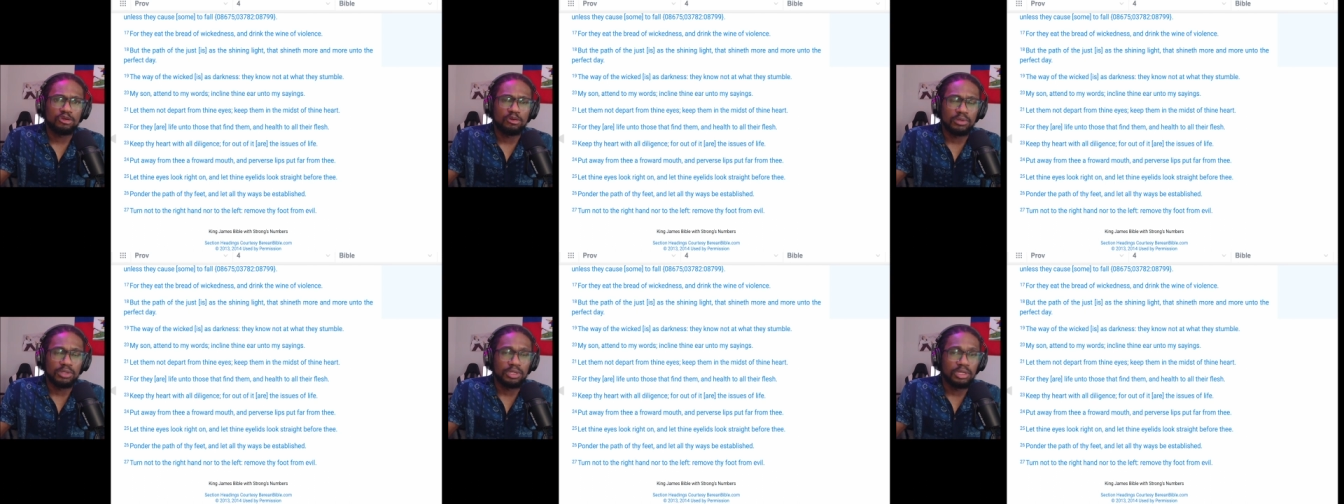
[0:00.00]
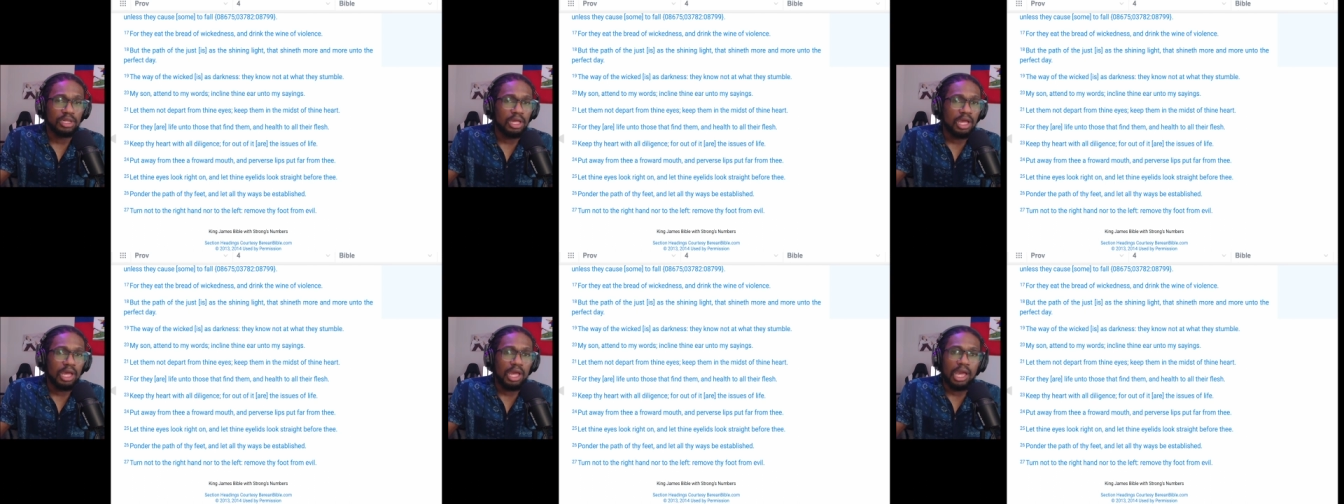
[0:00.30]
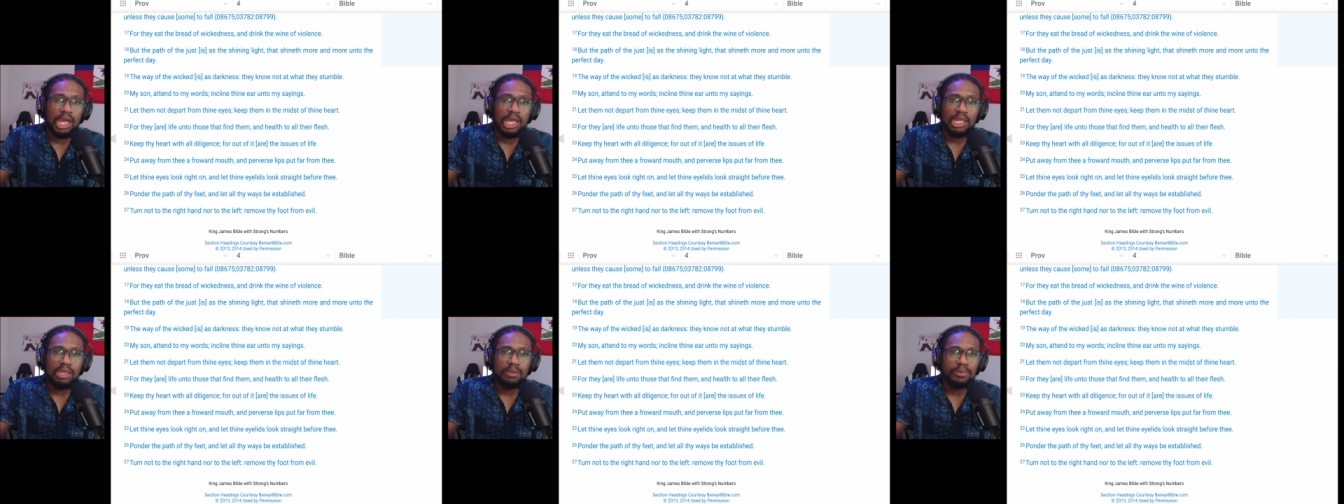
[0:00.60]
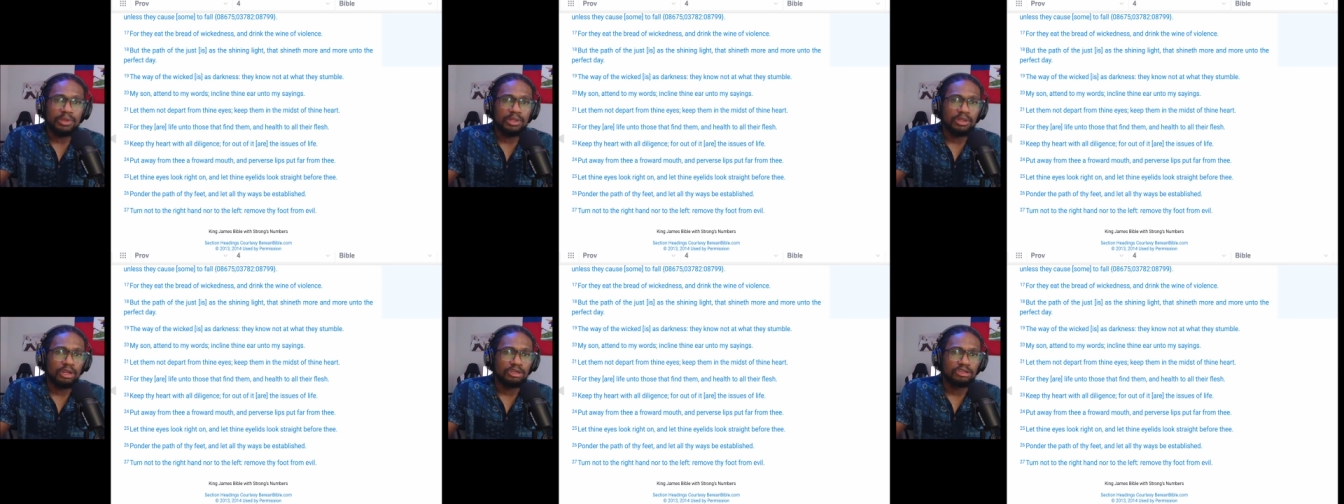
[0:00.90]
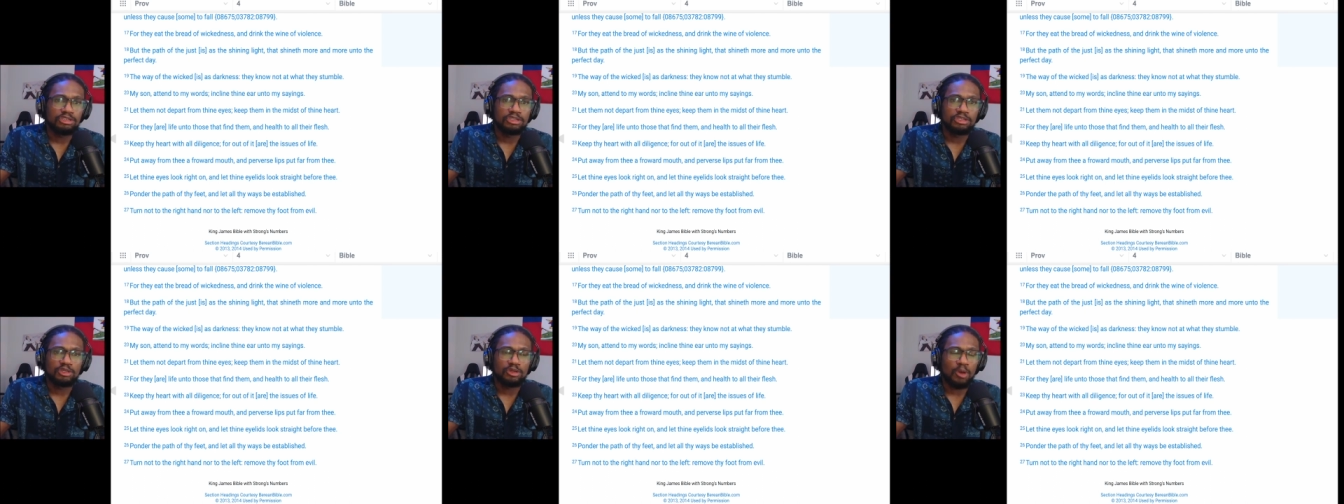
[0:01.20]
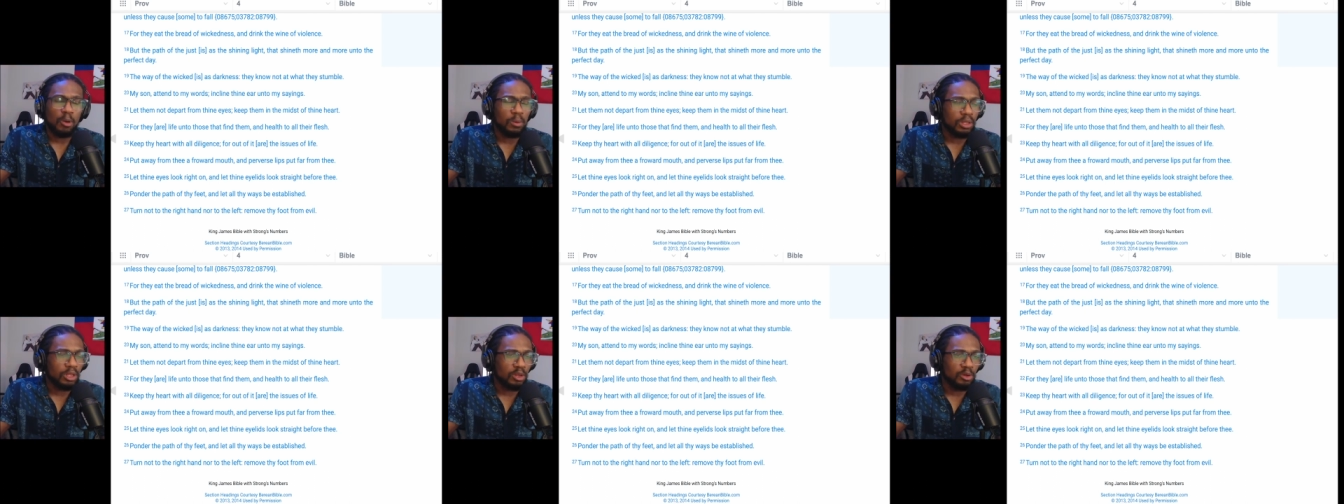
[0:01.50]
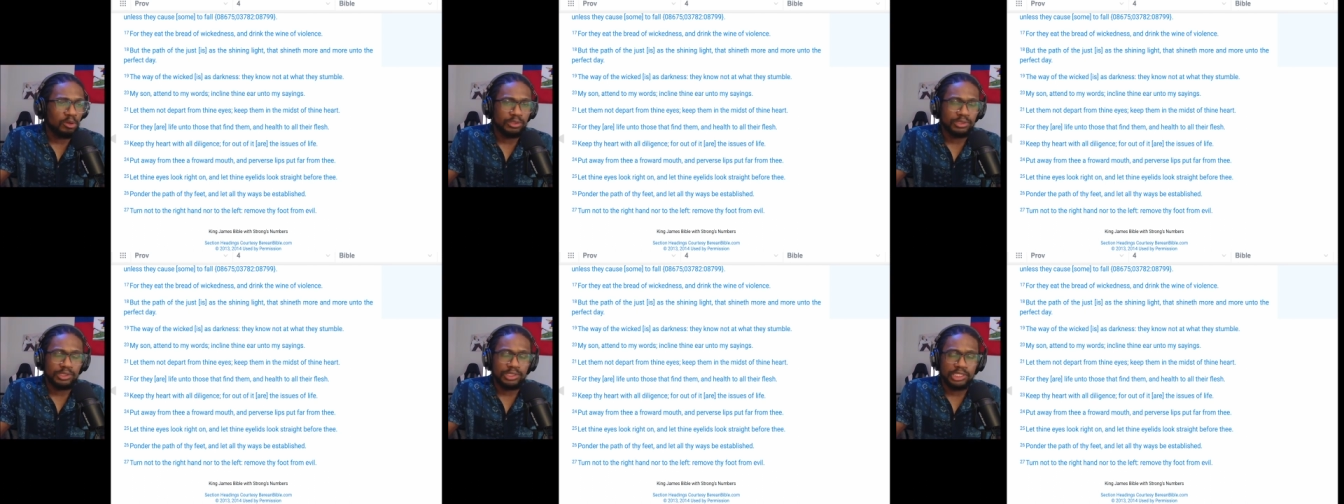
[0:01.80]
it. It may not show it in
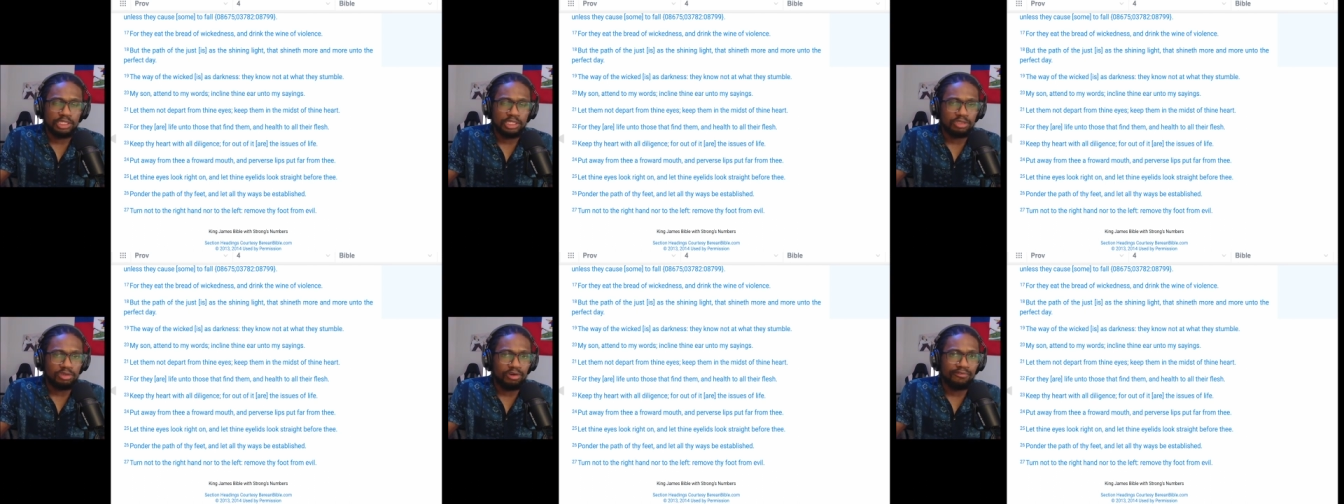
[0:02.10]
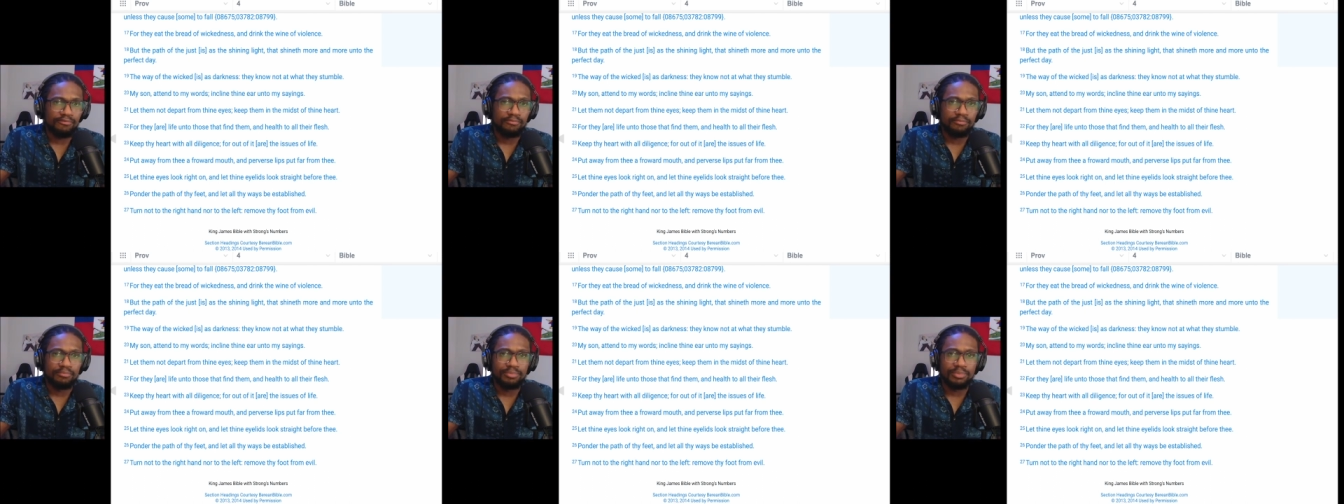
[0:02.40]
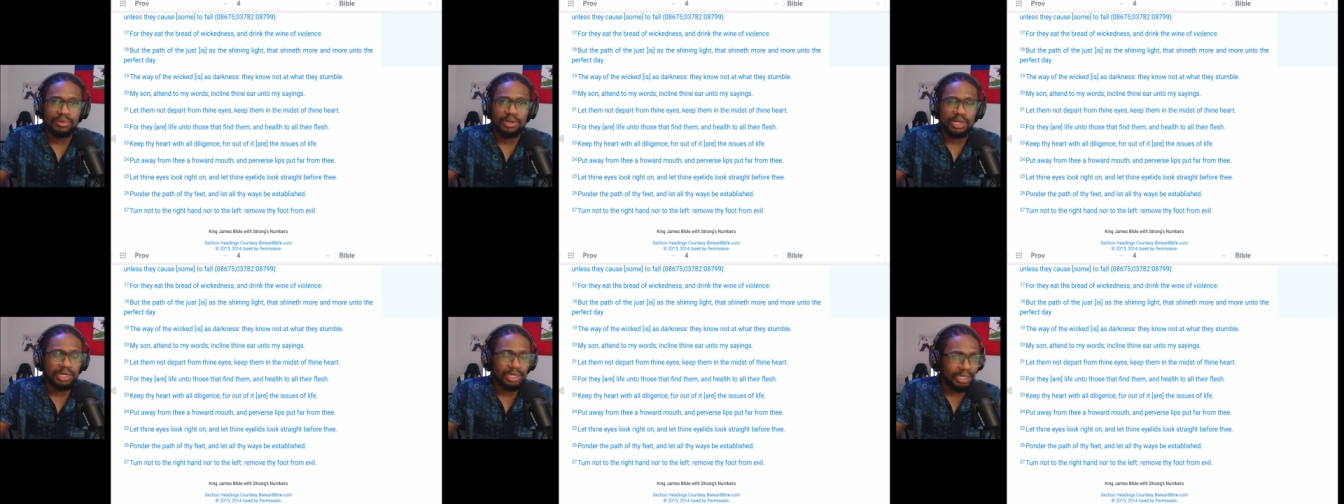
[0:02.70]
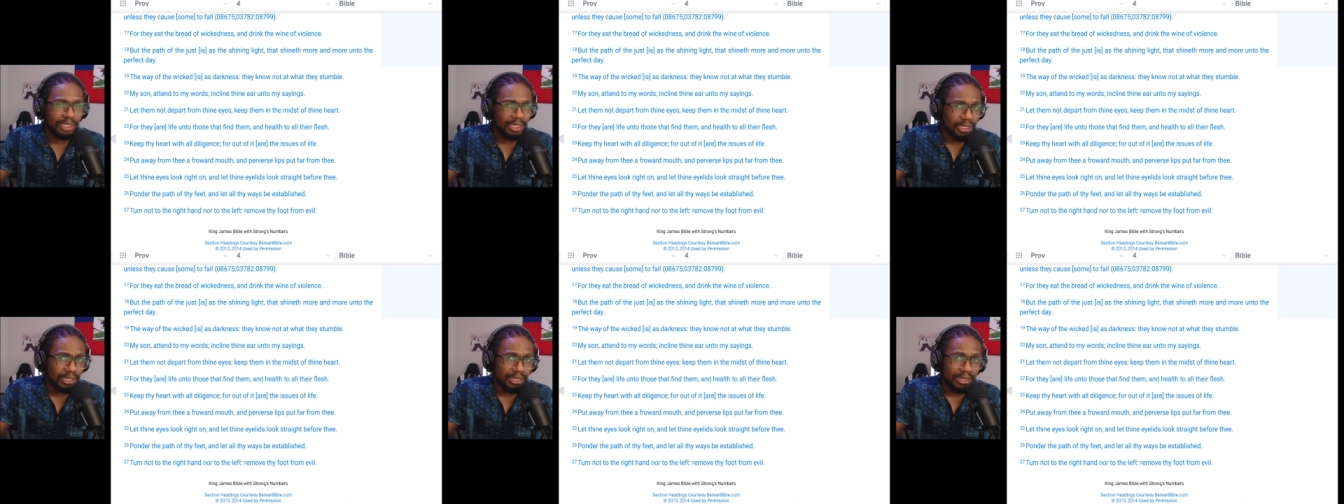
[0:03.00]
the sense of money,